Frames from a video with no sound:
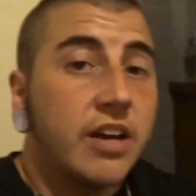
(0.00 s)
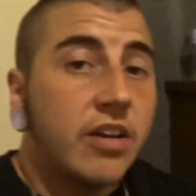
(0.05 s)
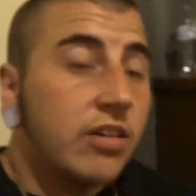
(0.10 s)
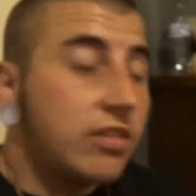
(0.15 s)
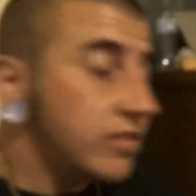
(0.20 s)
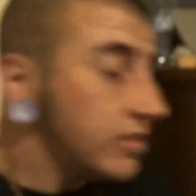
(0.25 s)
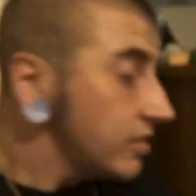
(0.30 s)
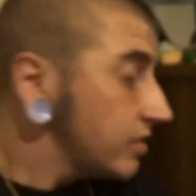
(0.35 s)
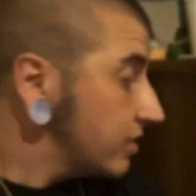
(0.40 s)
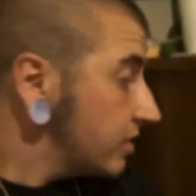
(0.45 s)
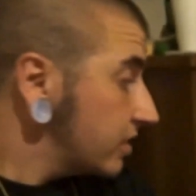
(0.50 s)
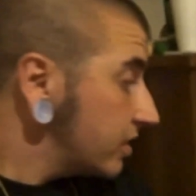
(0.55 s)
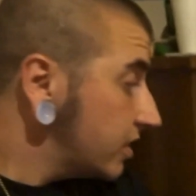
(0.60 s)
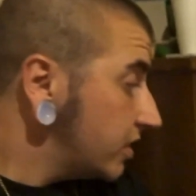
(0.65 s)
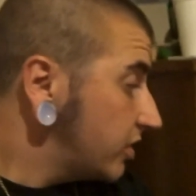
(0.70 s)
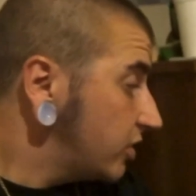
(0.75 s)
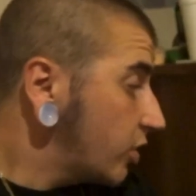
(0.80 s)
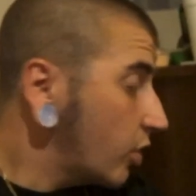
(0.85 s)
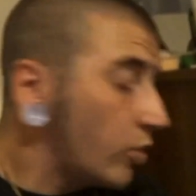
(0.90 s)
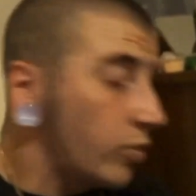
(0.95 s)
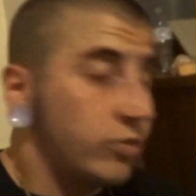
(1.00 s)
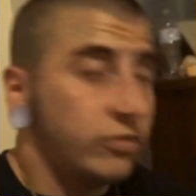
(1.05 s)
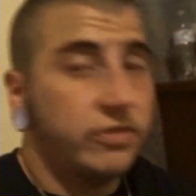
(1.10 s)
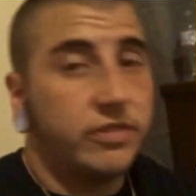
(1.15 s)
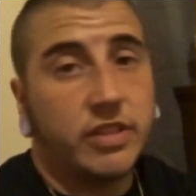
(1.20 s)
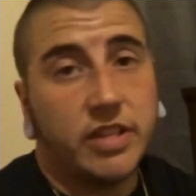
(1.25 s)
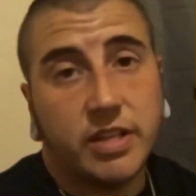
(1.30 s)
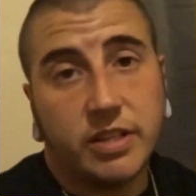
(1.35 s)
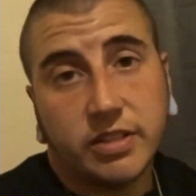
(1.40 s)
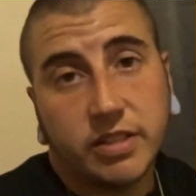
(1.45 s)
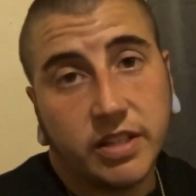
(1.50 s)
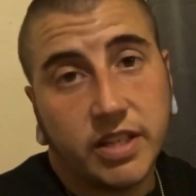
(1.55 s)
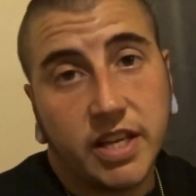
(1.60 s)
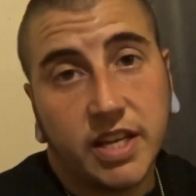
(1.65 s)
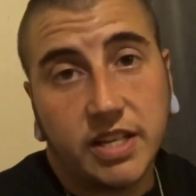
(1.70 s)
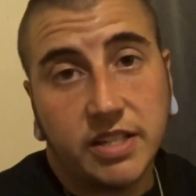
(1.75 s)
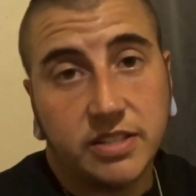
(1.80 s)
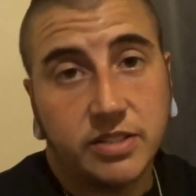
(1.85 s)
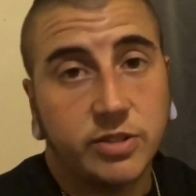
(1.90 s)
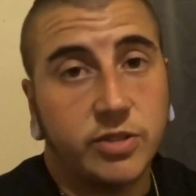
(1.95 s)
honestly don't think the
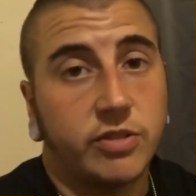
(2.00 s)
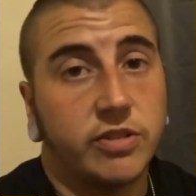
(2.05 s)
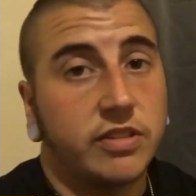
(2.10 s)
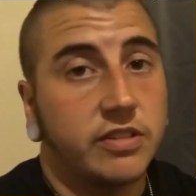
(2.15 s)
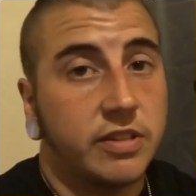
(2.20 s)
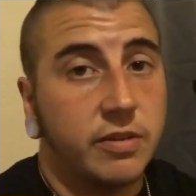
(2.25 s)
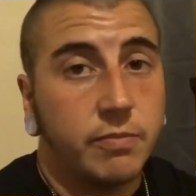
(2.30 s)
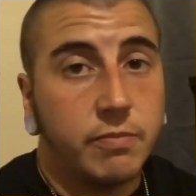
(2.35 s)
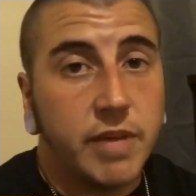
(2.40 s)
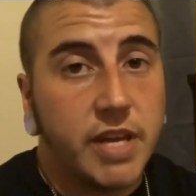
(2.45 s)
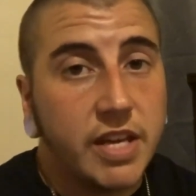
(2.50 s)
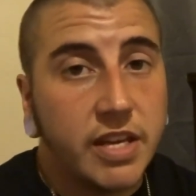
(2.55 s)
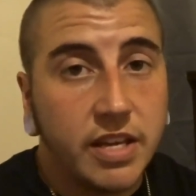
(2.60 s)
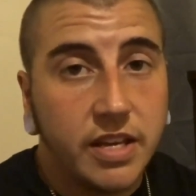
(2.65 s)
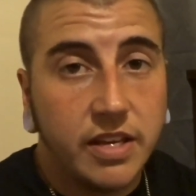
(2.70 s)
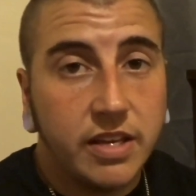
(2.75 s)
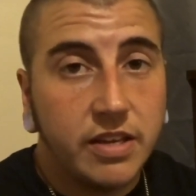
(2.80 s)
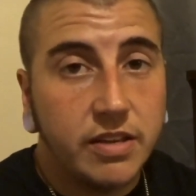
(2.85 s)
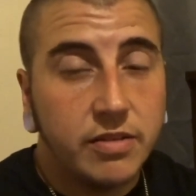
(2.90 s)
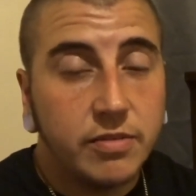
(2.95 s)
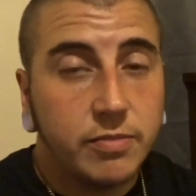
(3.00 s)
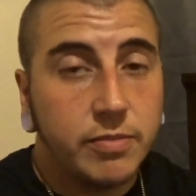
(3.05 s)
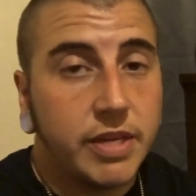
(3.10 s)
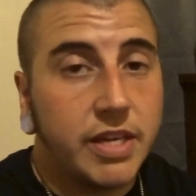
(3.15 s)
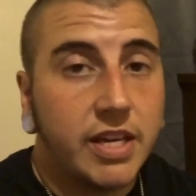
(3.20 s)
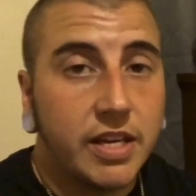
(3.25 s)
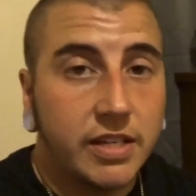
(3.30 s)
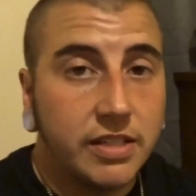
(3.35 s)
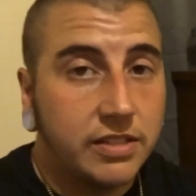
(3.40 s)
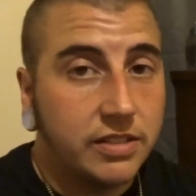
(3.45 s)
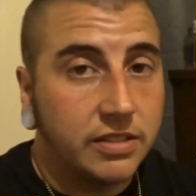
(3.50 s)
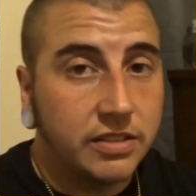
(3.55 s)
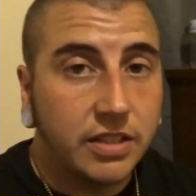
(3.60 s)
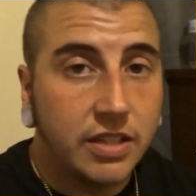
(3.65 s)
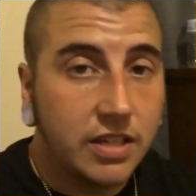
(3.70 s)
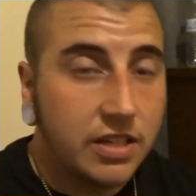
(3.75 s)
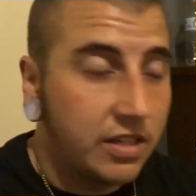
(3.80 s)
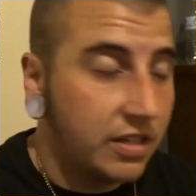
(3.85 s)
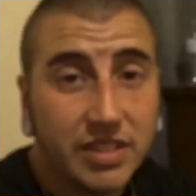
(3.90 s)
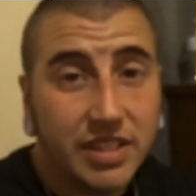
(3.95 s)
kitten's gonna end up making it because
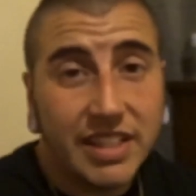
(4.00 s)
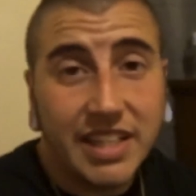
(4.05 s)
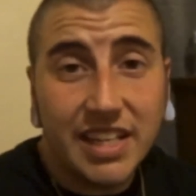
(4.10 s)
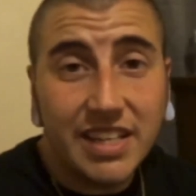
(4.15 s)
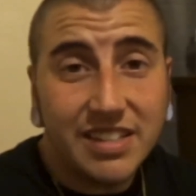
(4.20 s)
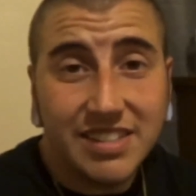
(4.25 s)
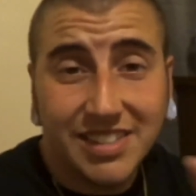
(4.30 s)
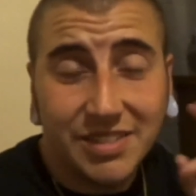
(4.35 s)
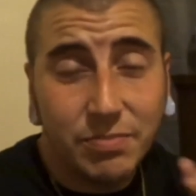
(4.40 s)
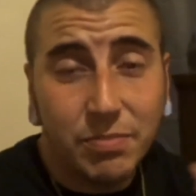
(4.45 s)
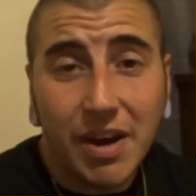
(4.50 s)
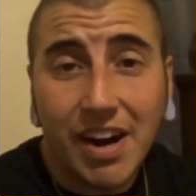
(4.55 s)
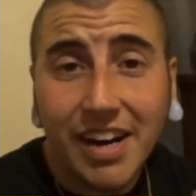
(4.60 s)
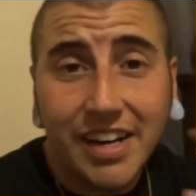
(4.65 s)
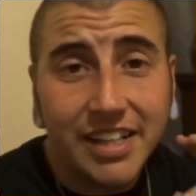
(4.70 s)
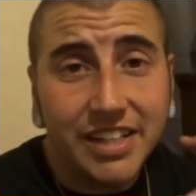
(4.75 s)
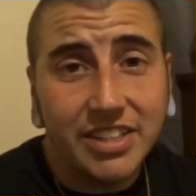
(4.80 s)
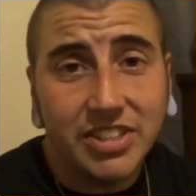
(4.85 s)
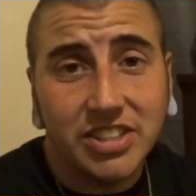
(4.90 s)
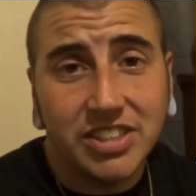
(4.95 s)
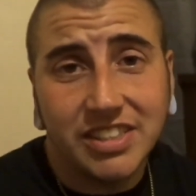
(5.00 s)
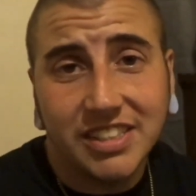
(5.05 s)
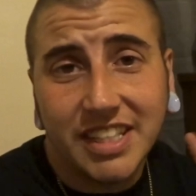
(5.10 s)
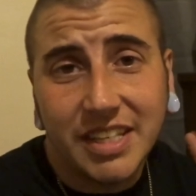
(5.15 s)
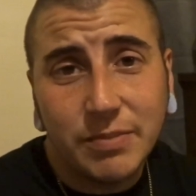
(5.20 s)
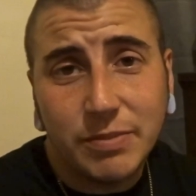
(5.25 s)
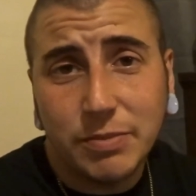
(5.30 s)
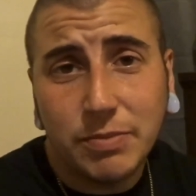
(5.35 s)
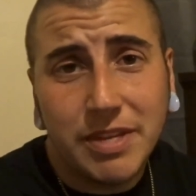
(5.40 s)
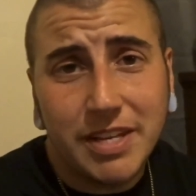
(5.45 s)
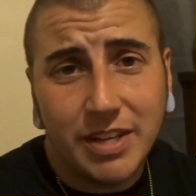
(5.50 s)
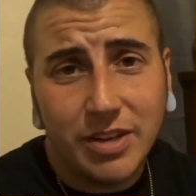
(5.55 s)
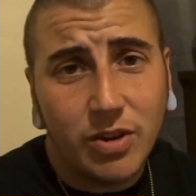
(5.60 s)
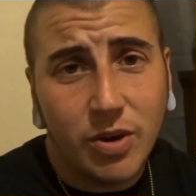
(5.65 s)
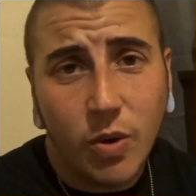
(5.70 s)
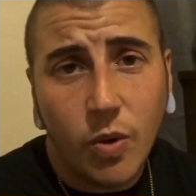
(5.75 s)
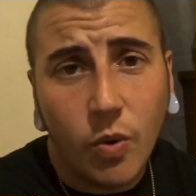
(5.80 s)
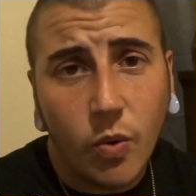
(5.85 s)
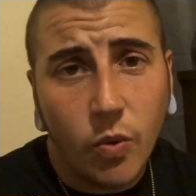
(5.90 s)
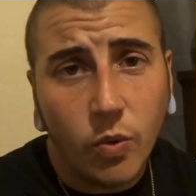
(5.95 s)
the kitten's body just keeps being
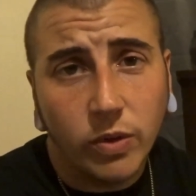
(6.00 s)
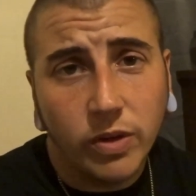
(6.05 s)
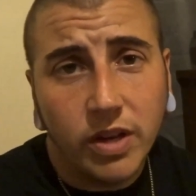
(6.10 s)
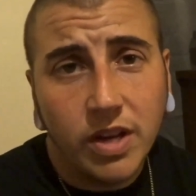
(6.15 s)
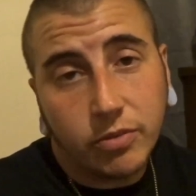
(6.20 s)
cold.